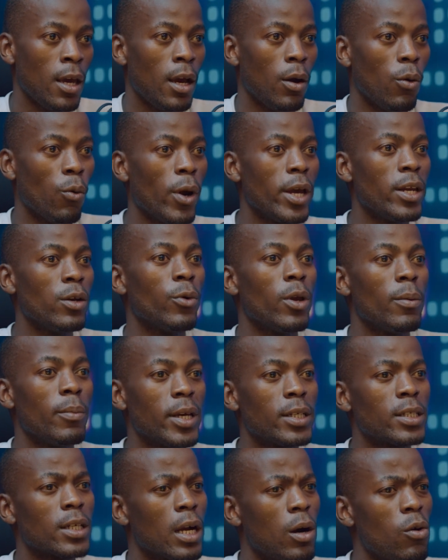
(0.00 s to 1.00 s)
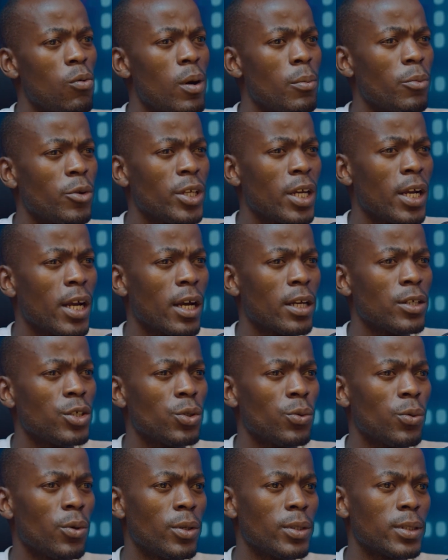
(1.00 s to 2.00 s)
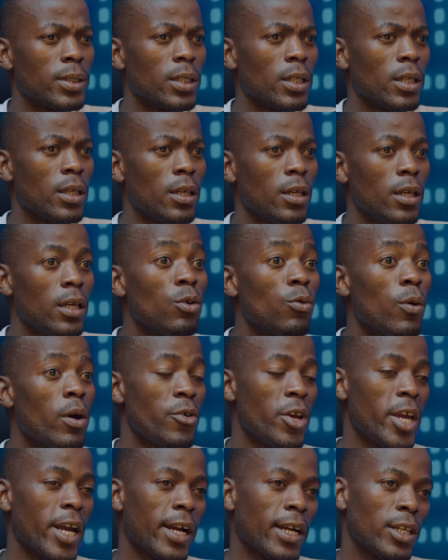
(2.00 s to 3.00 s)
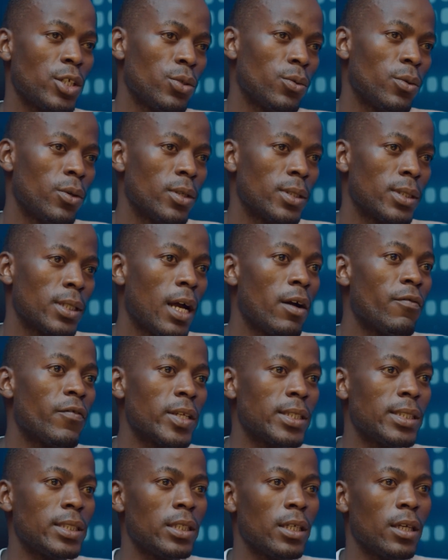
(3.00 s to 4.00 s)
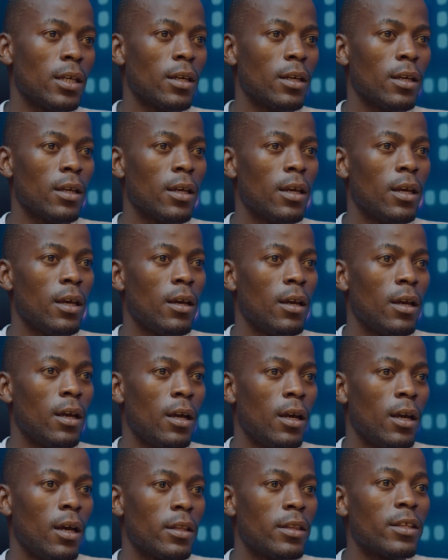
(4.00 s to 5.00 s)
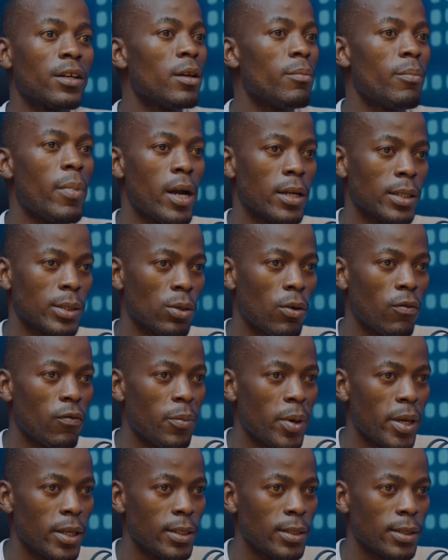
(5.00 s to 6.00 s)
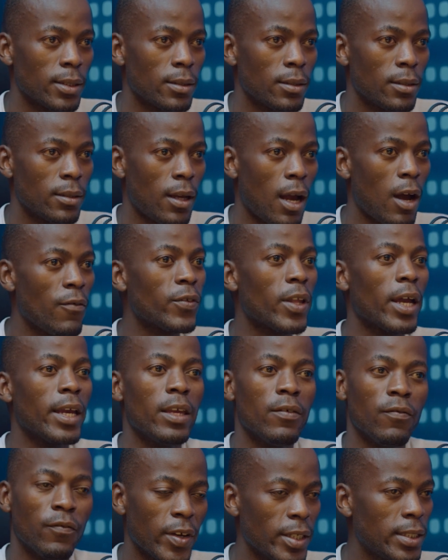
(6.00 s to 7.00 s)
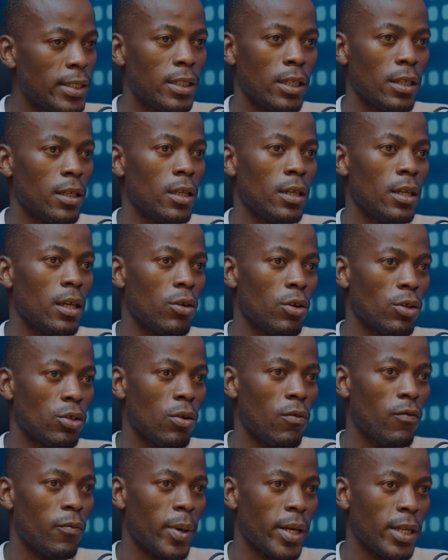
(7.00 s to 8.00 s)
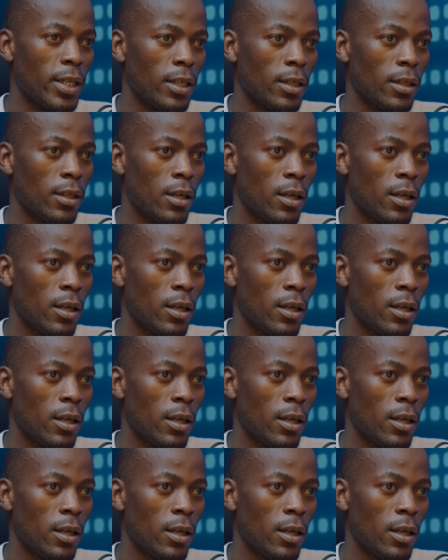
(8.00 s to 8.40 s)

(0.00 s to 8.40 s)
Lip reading: When we met Kauma Monica, she was in 1 acre, she was harvesting 3 bags of maize after investing in a lot of money.